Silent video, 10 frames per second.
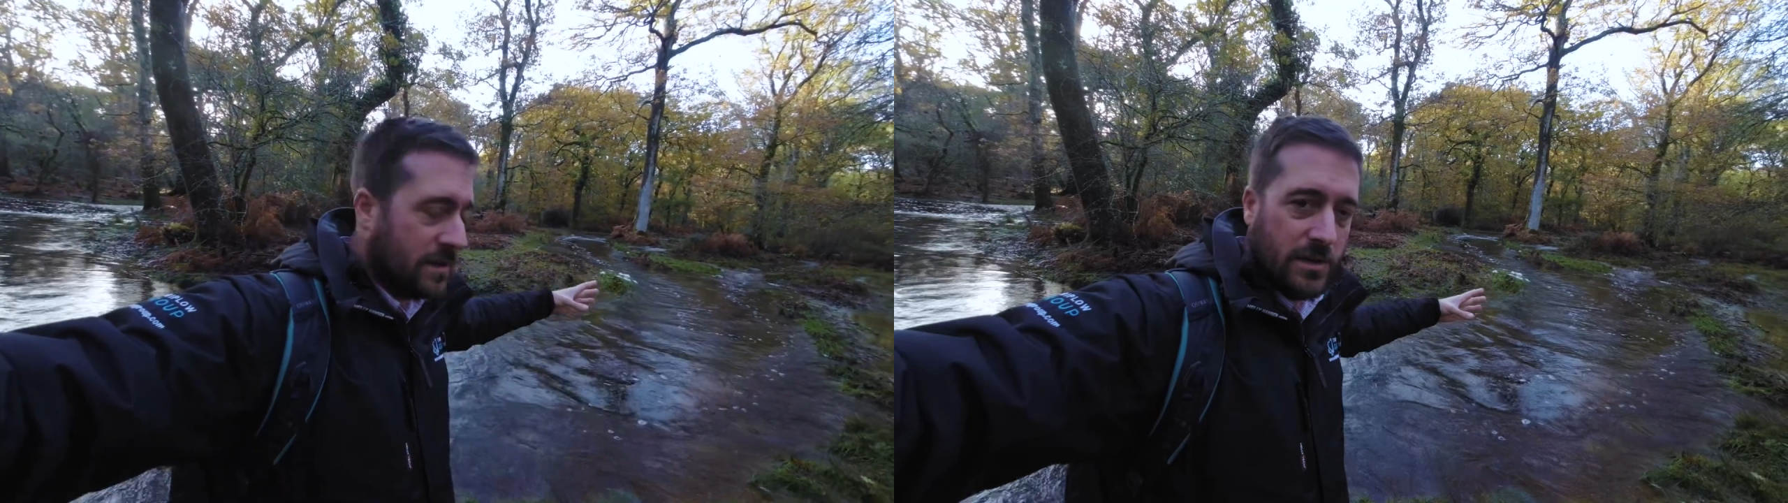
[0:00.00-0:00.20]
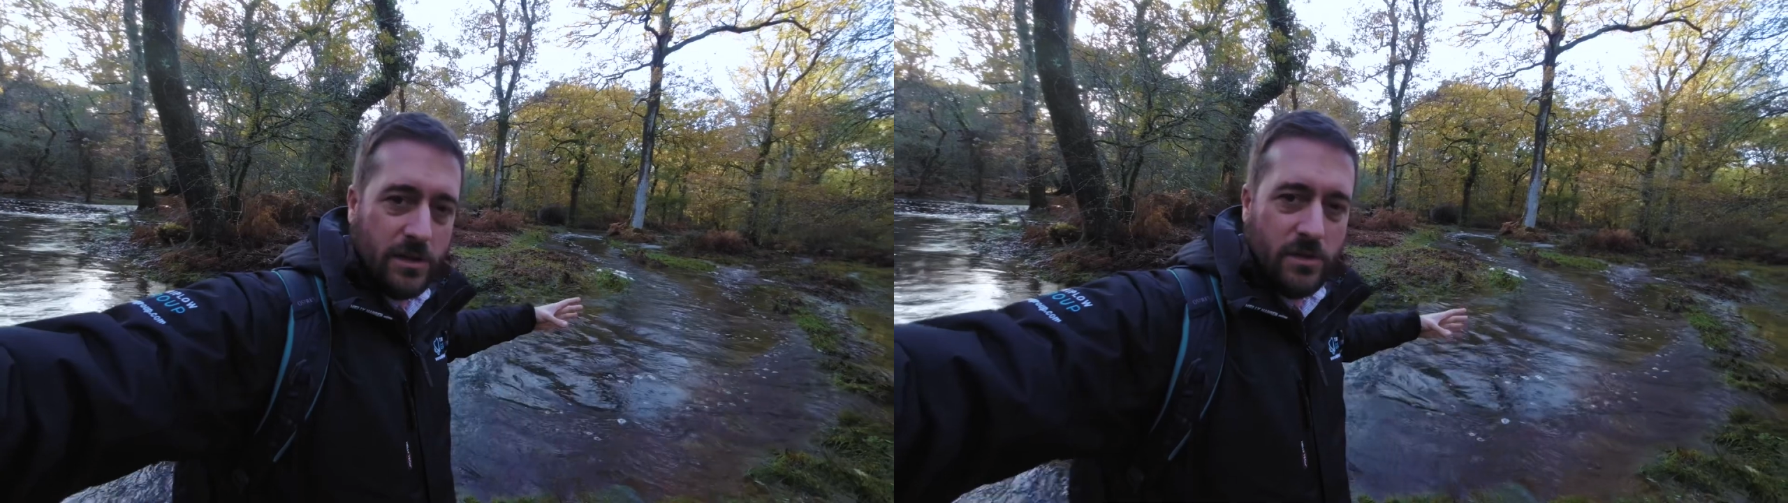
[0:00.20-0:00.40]

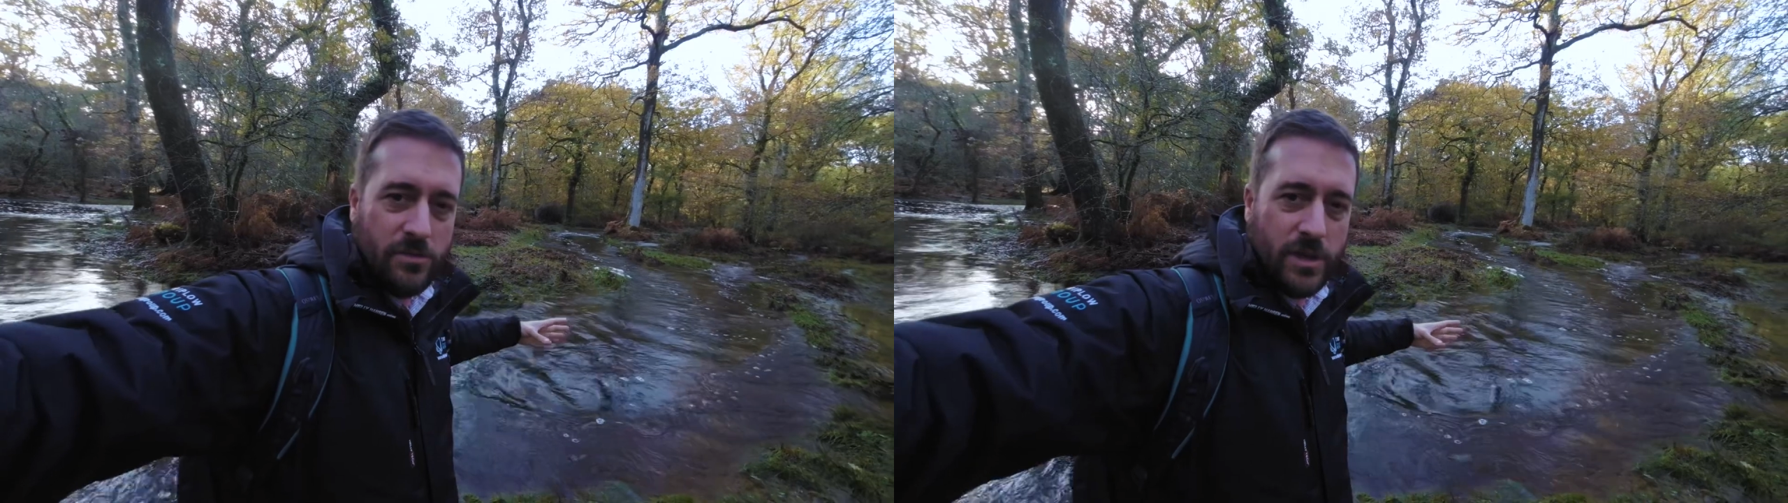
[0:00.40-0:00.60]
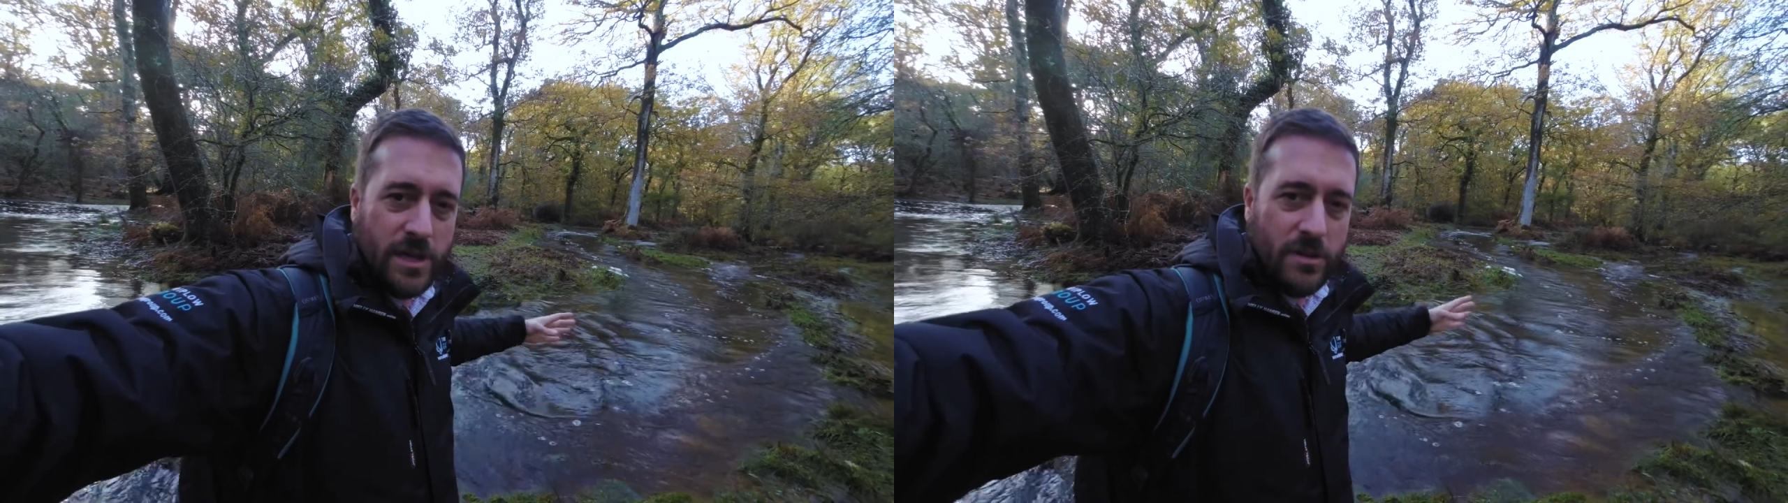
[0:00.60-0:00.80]
going to
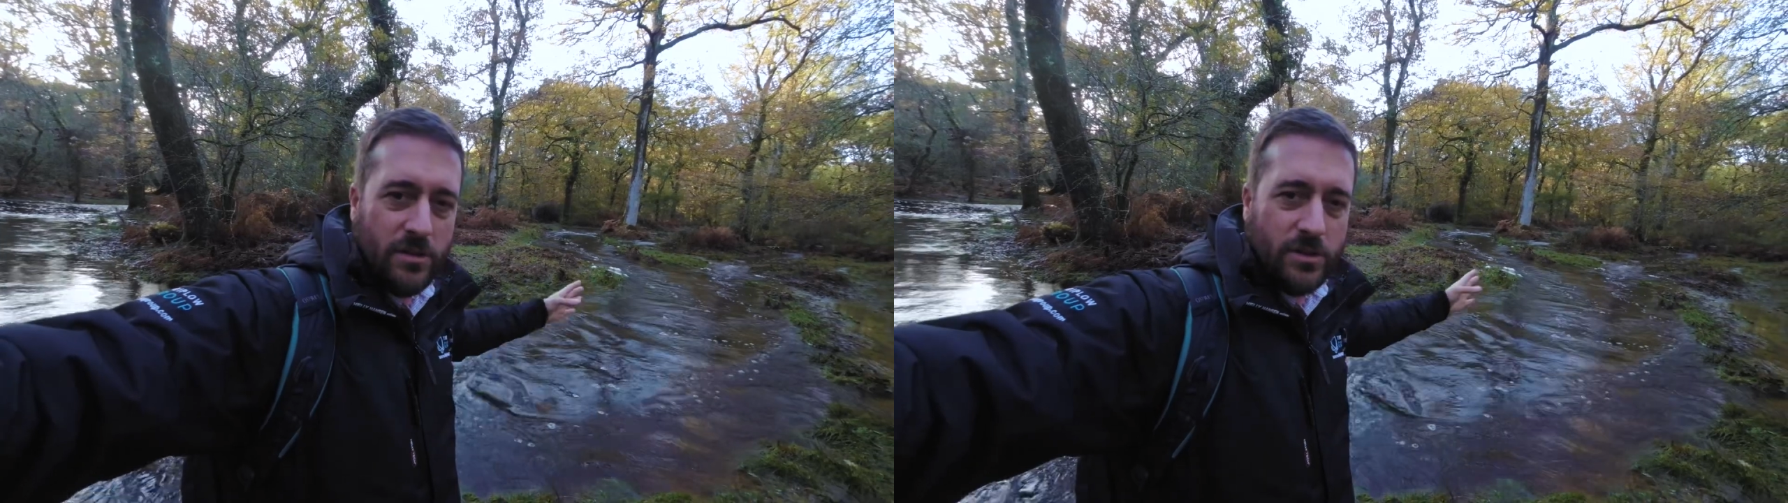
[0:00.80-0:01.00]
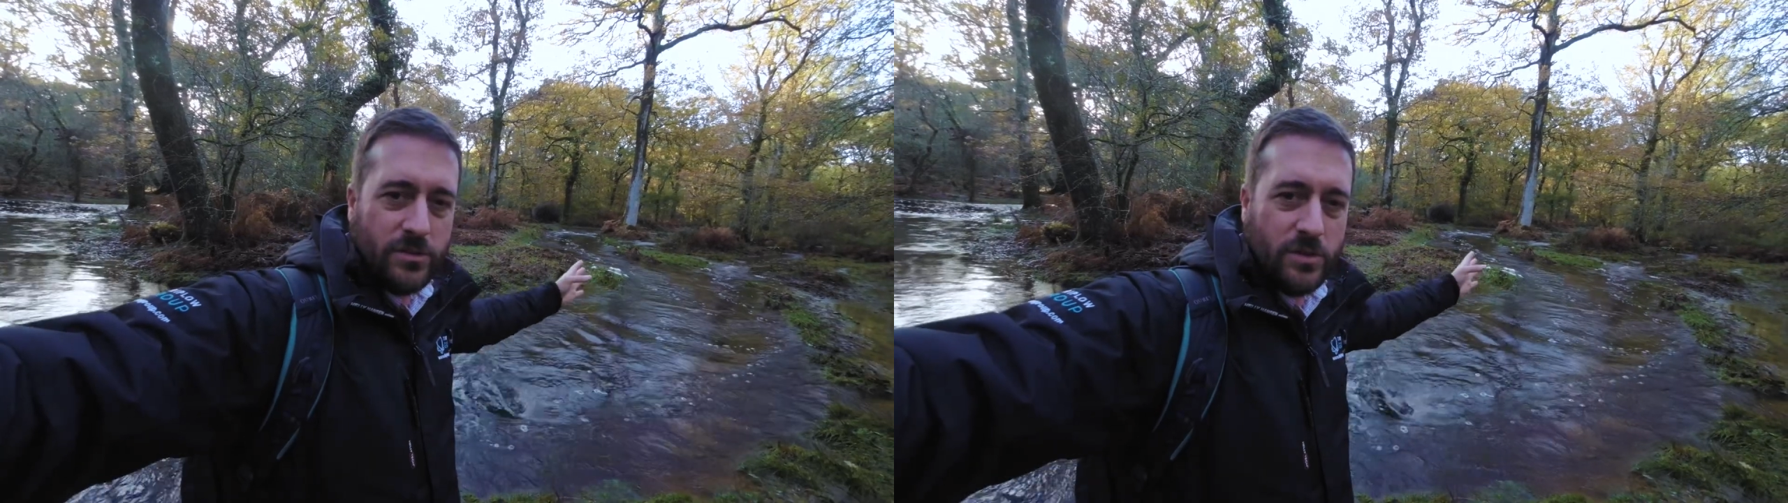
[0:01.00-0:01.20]
create a
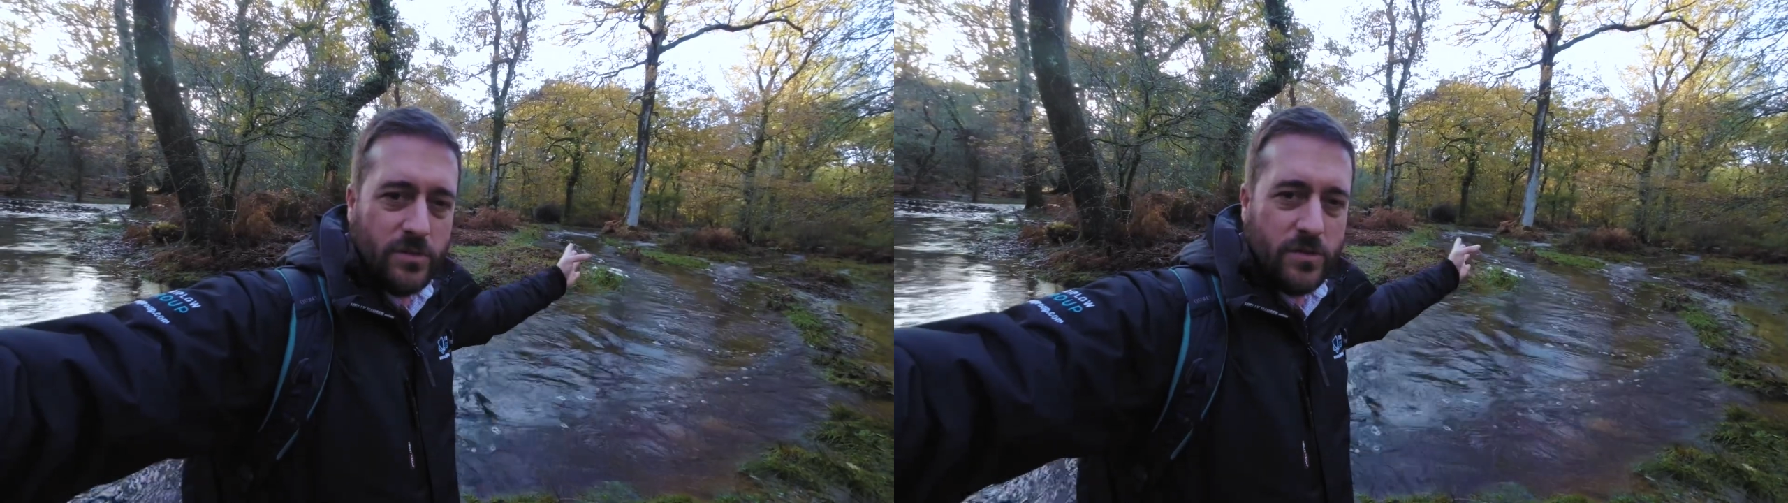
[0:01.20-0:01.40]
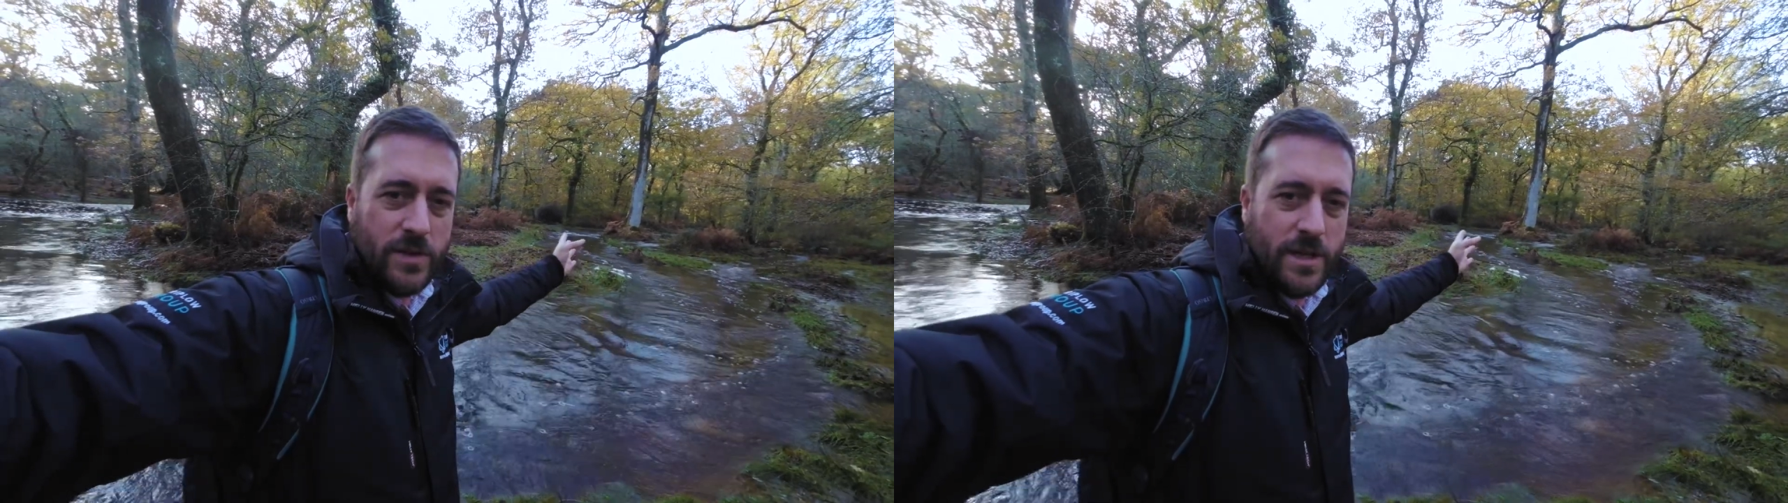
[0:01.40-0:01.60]
nice sort
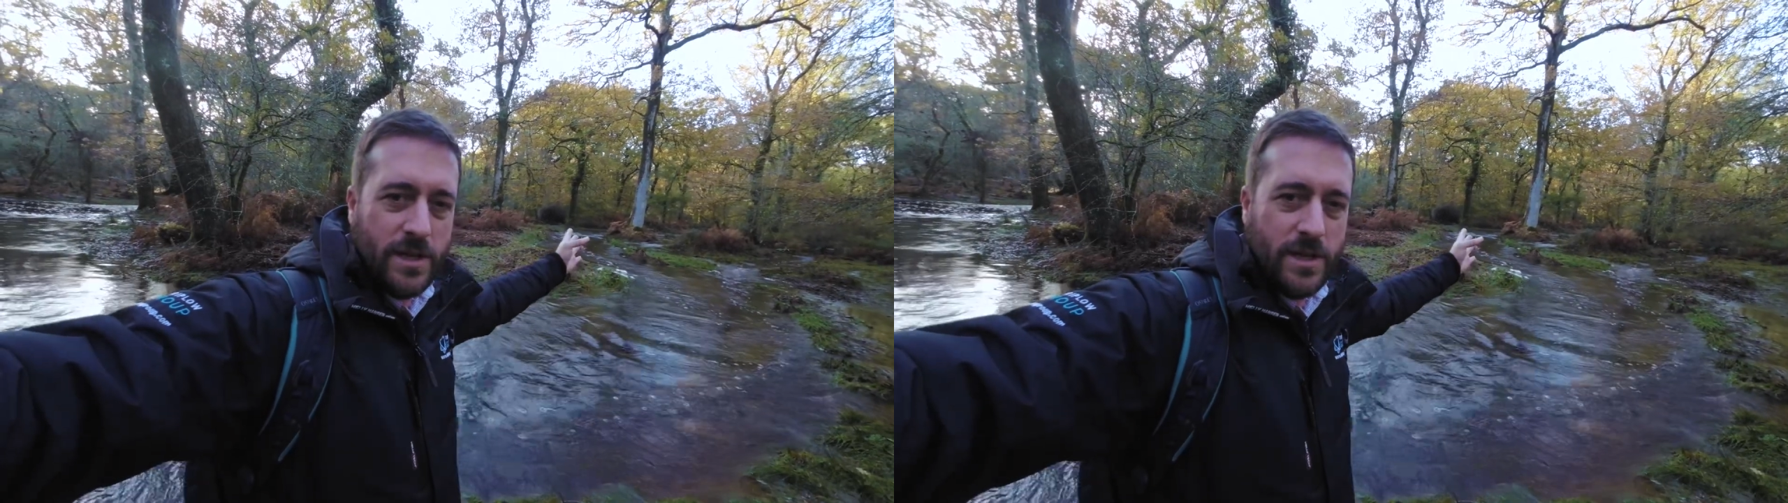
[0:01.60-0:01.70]
of